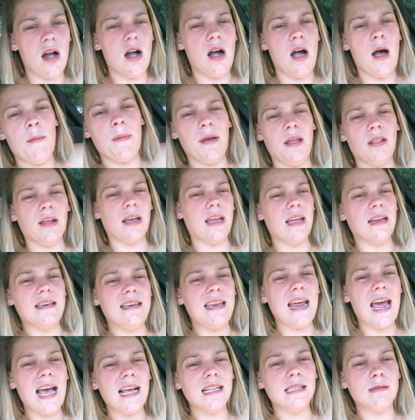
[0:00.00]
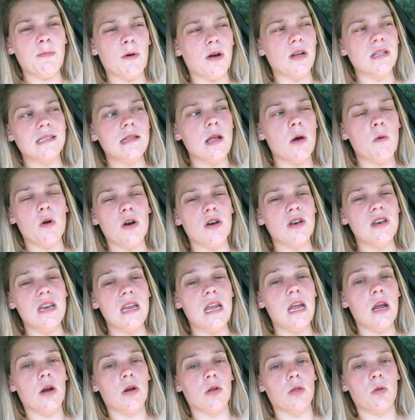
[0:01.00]
a dad's bond's nowhere
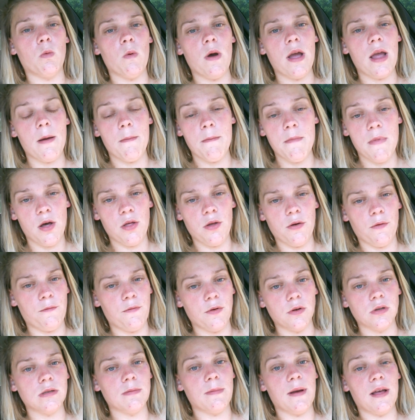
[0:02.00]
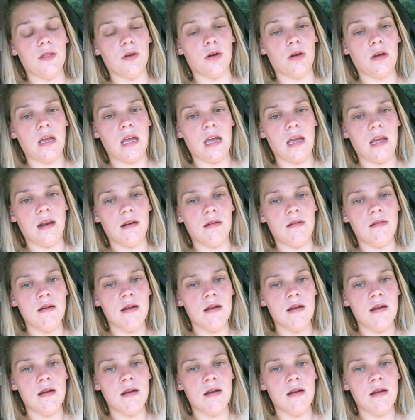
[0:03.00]
near the way a mother feels about their kid.